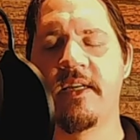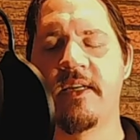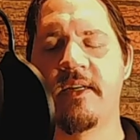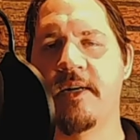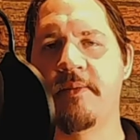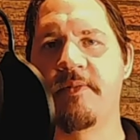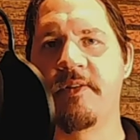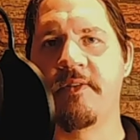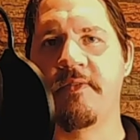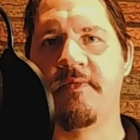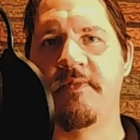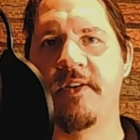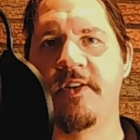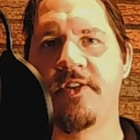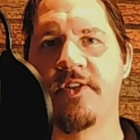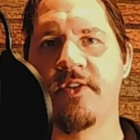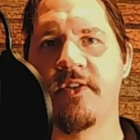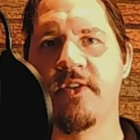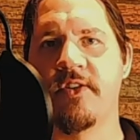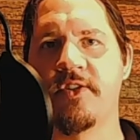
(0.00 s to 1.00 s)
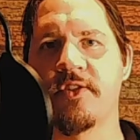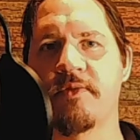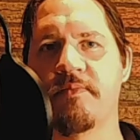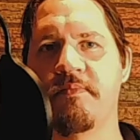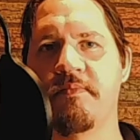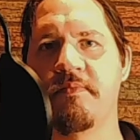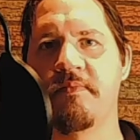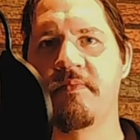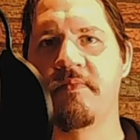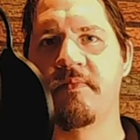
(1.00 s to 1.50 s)
the officials
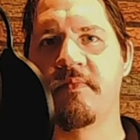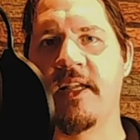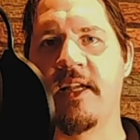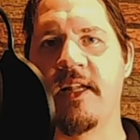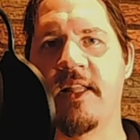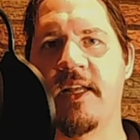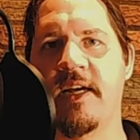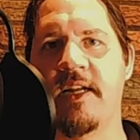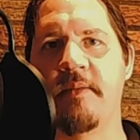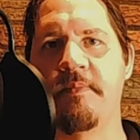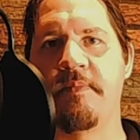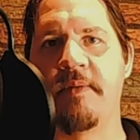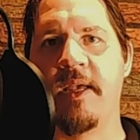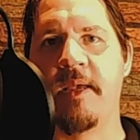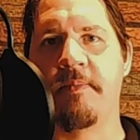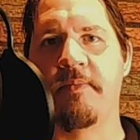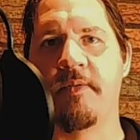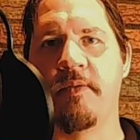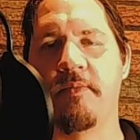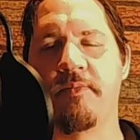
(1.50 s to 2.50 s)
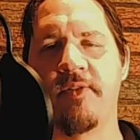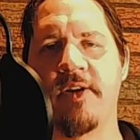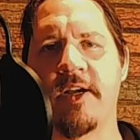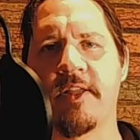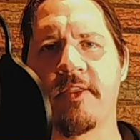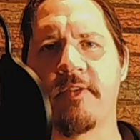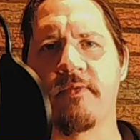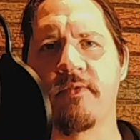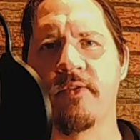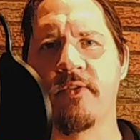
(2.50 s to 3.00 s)
letting people
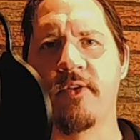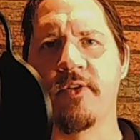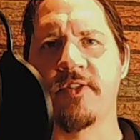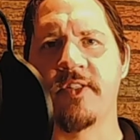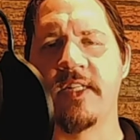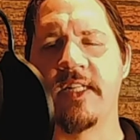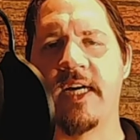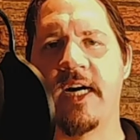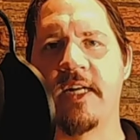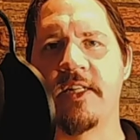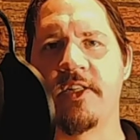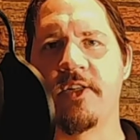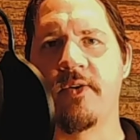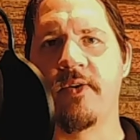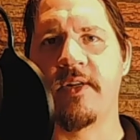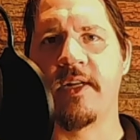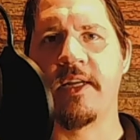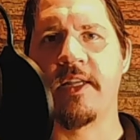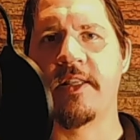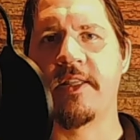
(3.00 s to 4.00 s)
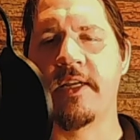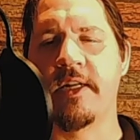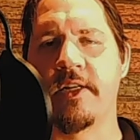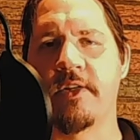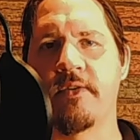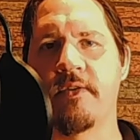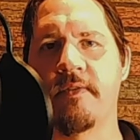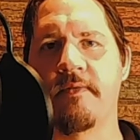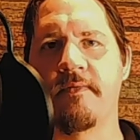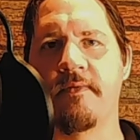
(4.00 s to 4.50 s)
break the rules and not doing anything
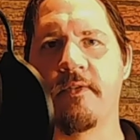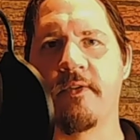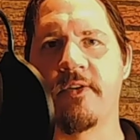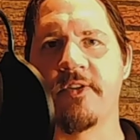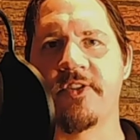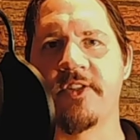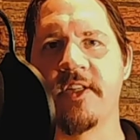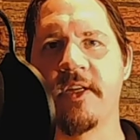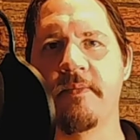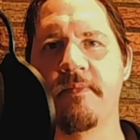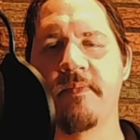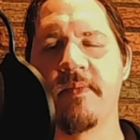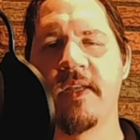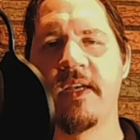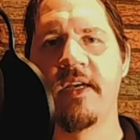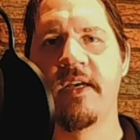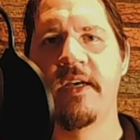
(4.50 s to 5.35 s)
to enforce them.